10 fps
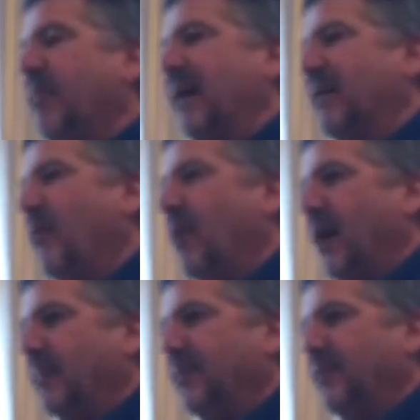about
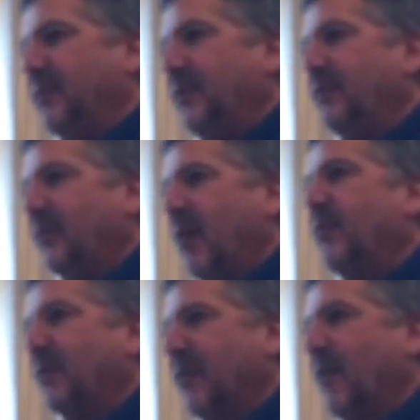co-op? Do you use all
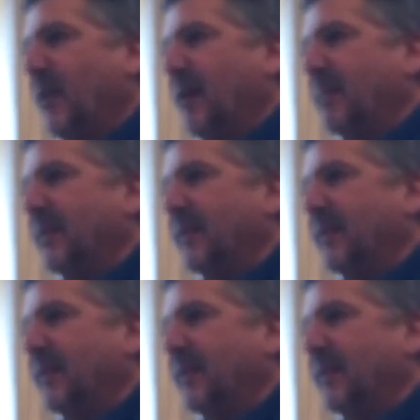your co-op money?